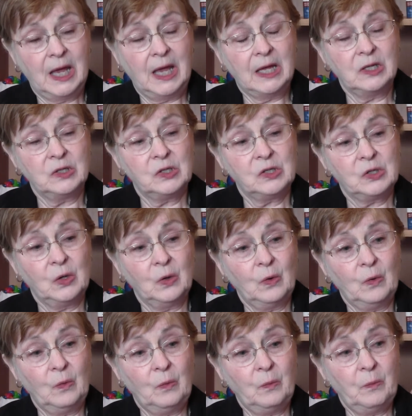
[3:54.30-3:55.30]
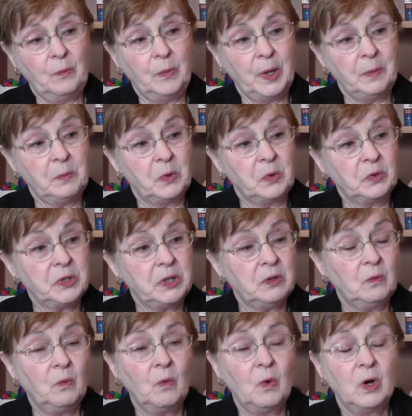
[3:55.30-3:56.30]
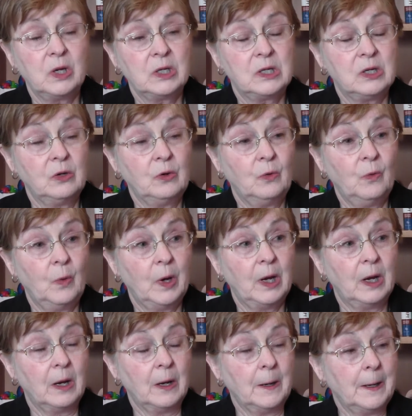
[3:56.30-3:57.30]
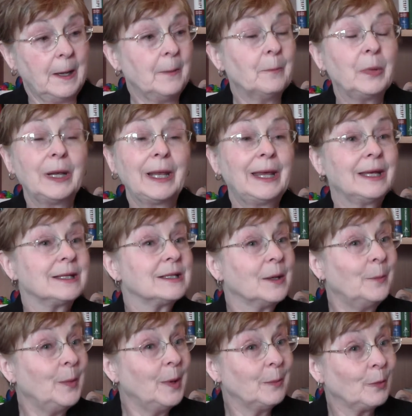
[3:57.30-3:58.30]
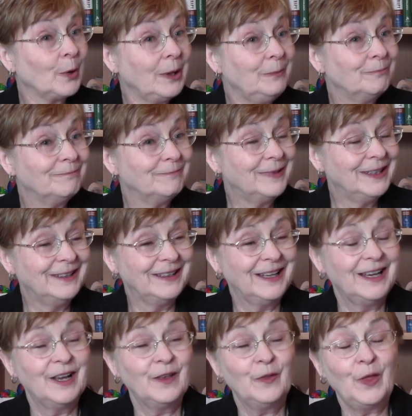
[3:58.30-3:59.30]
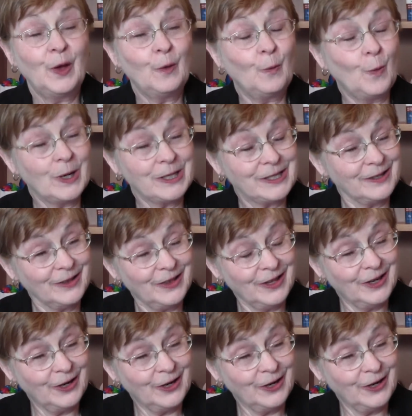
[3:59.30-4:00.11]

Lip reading: And so people didn't want to implant a memory that wasn't